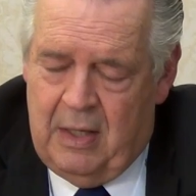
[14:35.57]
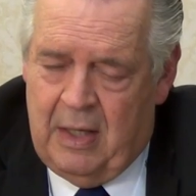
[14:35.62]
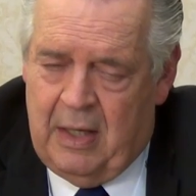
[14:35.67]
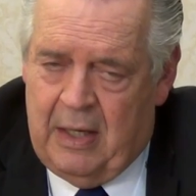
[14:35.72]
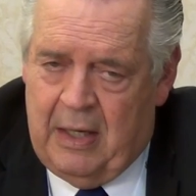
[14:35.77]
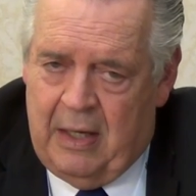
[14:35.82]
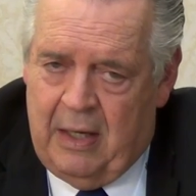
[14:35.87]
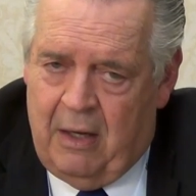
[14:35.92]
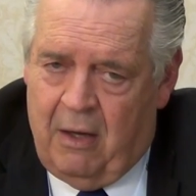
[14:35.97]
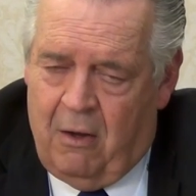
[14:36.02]

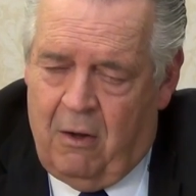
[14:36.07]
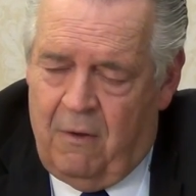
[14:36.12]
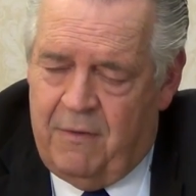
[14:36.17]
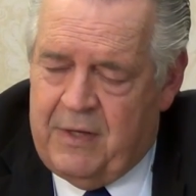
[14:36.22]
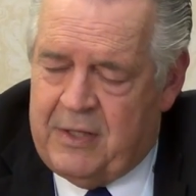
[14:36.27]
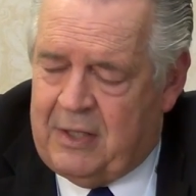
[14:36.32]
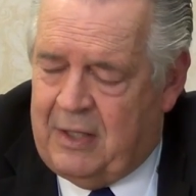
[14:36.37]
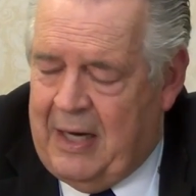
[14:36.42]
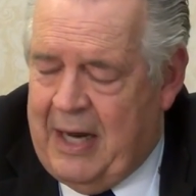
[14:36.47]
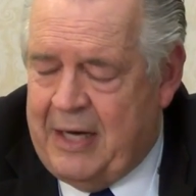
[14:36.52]
Uh, all
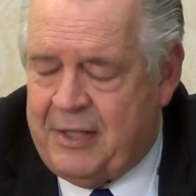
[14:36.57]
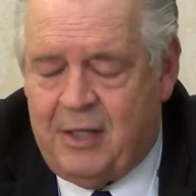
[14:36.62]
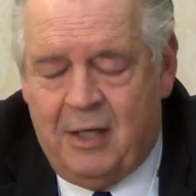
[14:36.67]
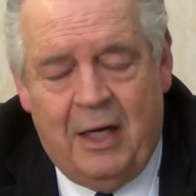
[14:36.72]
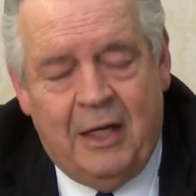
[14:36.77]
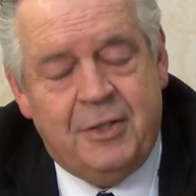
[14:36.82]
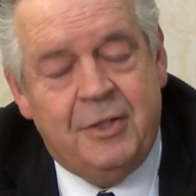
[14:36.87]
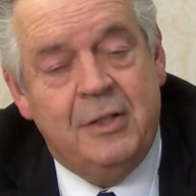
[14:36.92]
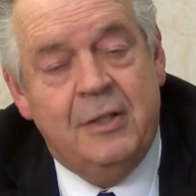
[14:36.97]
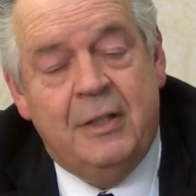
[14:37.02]
this last
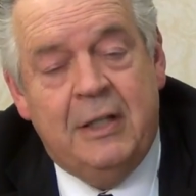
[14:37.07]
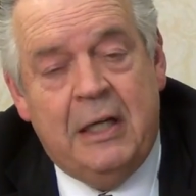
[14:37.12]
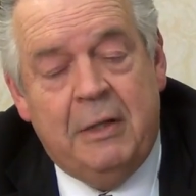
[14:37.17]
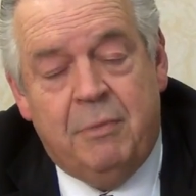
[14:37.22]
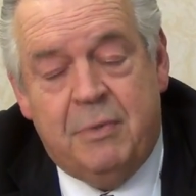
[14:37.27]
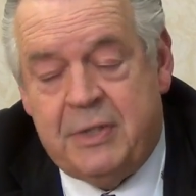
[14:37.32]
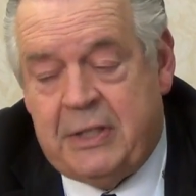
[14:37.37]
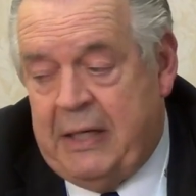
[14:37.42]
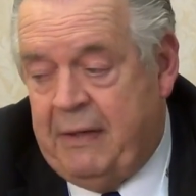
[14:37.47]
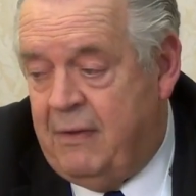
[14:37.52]
election
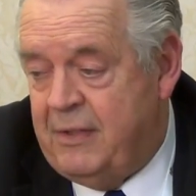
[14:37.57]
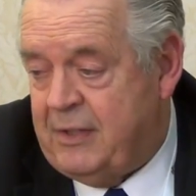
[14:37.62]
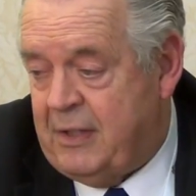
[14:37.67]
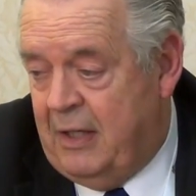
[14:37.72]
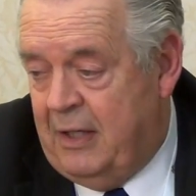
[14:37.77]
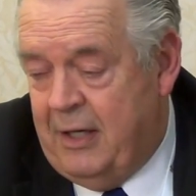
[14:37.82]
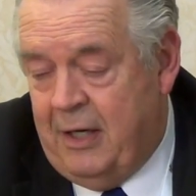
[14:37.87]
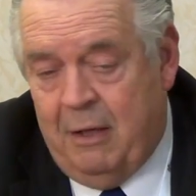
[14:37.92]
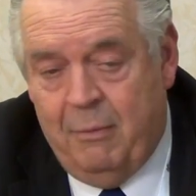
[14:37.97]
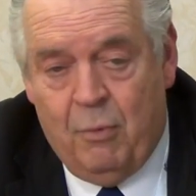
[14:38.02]
did was give us
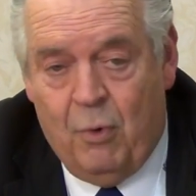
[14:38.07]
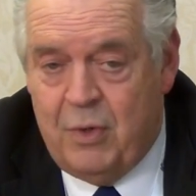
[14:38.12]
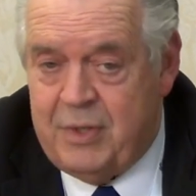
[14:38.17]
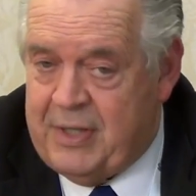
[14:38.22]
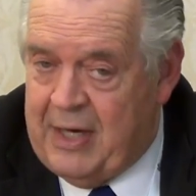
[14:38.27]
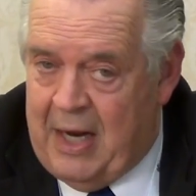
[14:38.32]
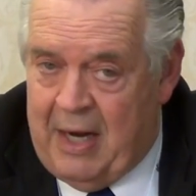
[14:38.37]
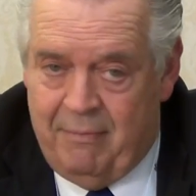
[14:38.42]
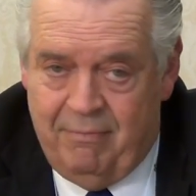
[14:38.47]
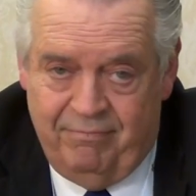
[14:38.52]
a little more
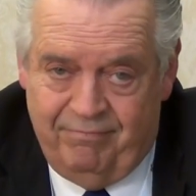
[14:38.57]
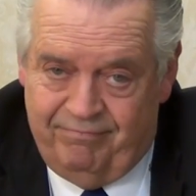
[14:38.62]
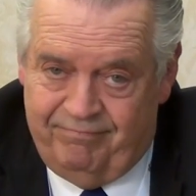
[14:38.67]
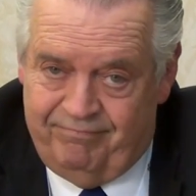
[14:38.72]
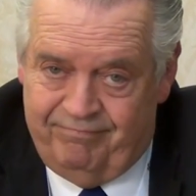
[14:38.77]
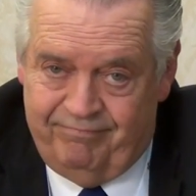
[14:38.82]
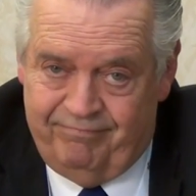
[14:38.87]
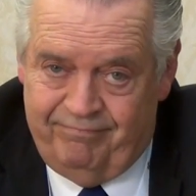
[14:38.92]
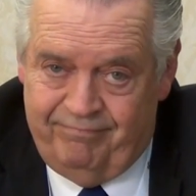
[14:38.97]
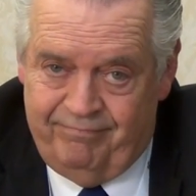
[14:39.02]
time,
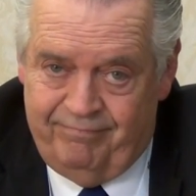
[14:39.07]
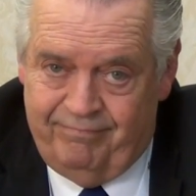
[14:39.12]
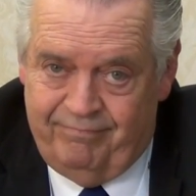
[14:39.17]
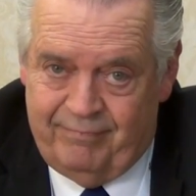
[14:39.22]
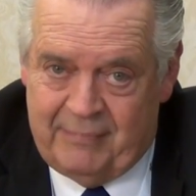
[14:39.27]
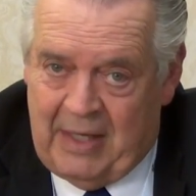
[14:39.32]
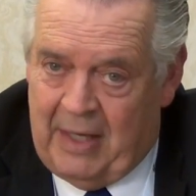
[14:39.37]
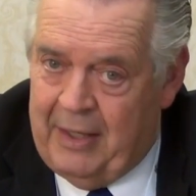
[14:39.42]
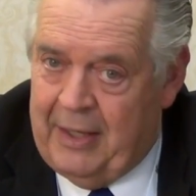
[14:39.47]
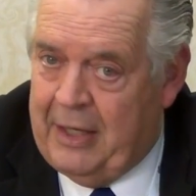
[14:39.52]

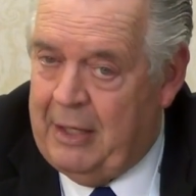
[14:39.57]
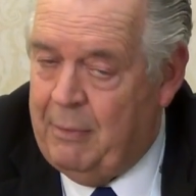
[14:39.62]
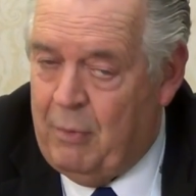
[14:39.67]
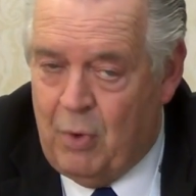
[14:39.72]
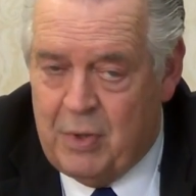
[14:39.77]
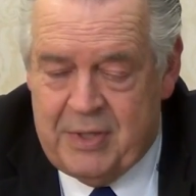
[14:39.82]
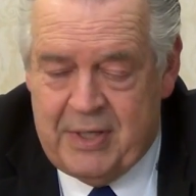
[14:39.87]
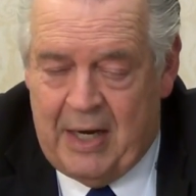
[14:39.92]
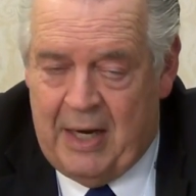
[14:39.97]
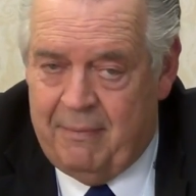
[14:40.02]
a little
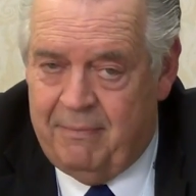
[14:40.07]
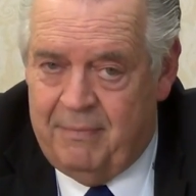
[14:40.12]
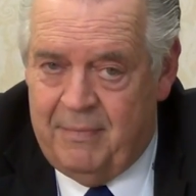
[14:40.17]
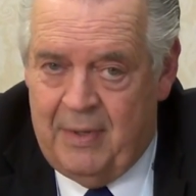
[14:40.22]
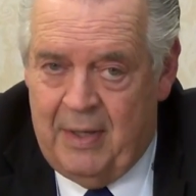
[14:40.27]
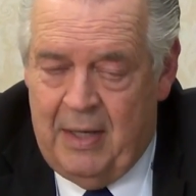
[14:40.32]
more time.